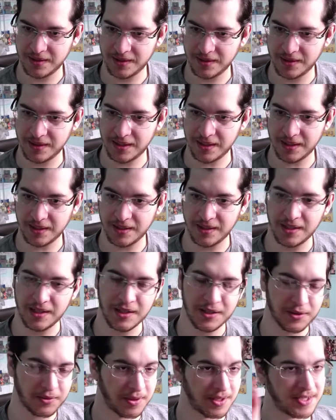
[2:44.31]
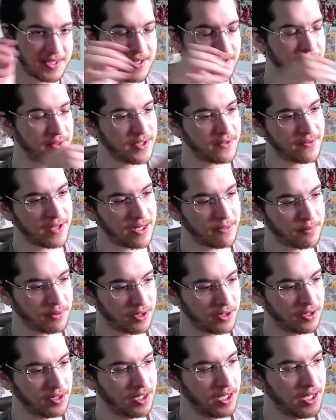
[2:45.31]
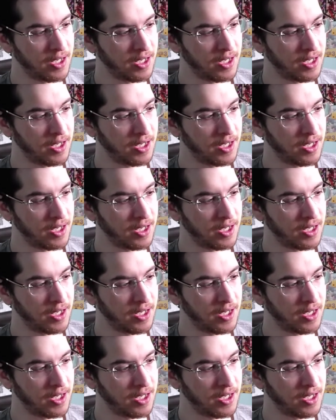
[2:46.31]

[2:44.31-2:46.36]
Yeah, 27th of April